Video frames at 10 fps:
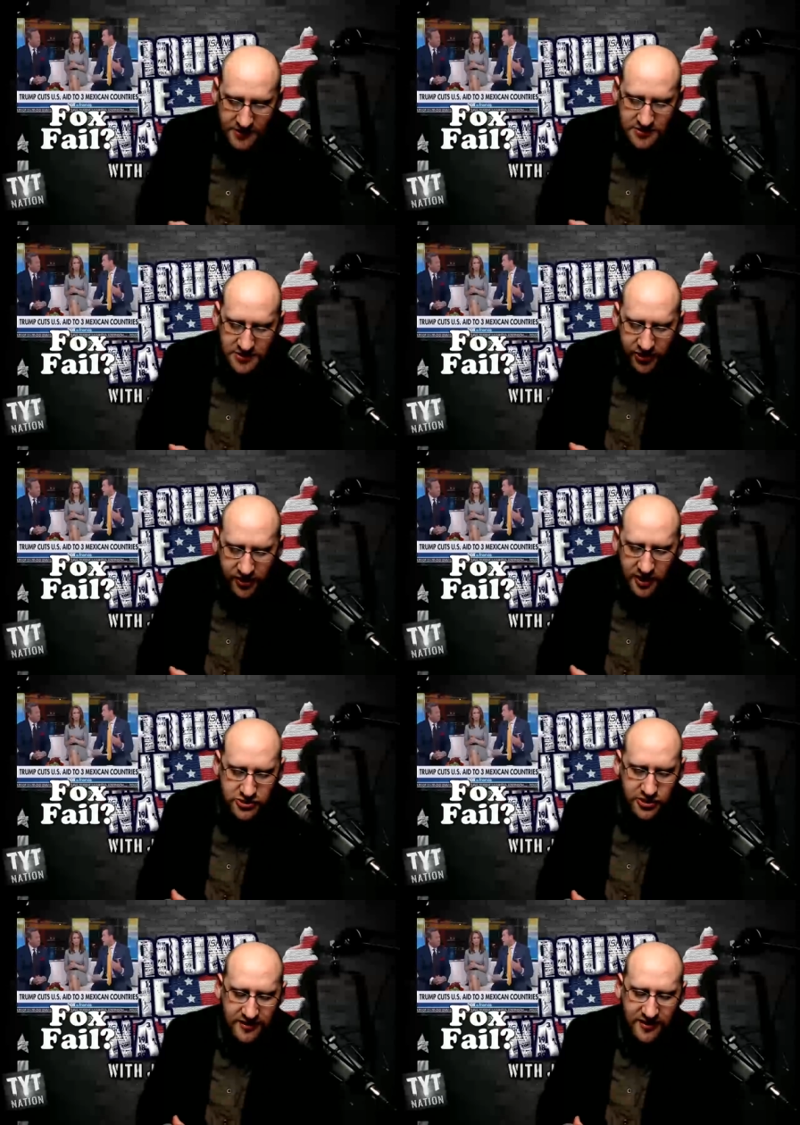to the
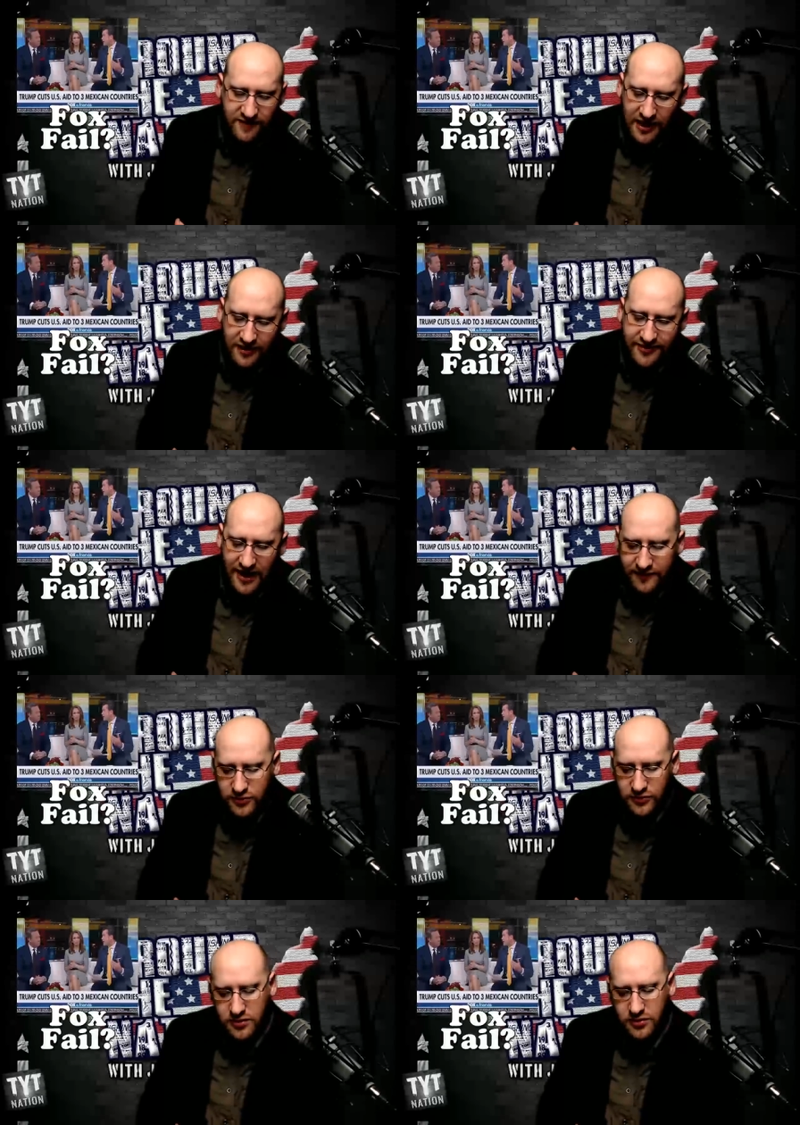countries of El
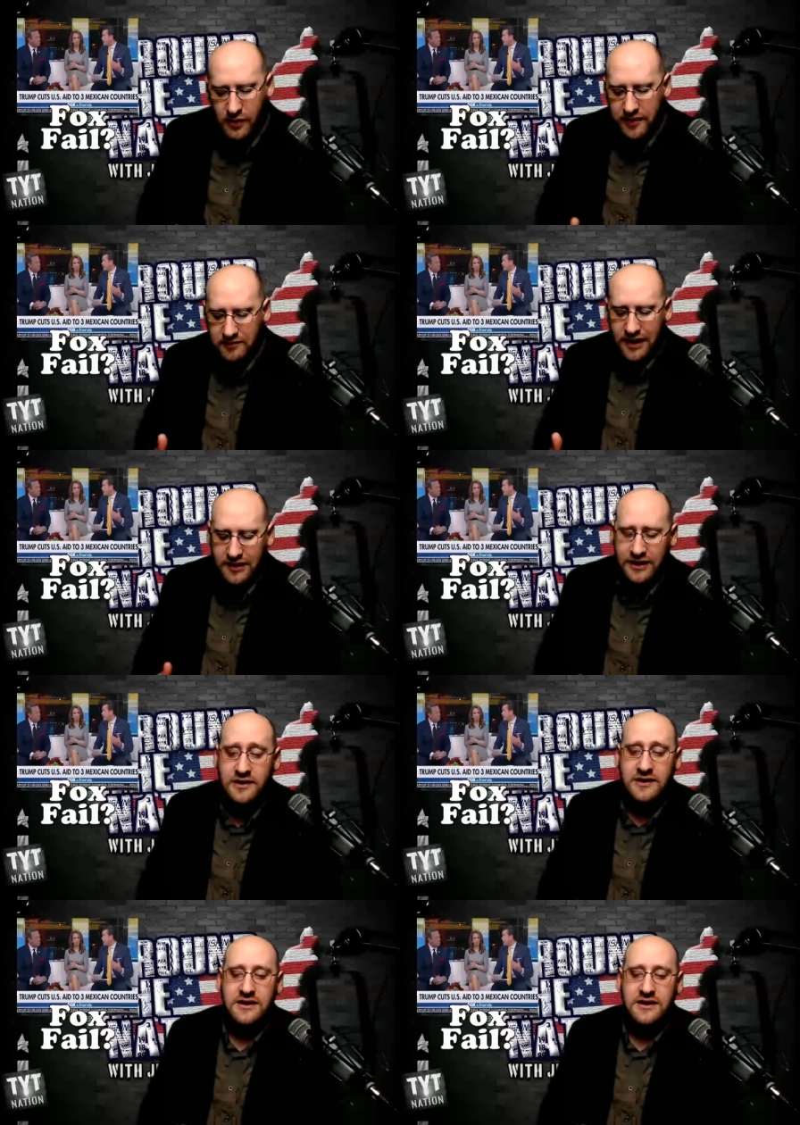Salvador, Guatemala,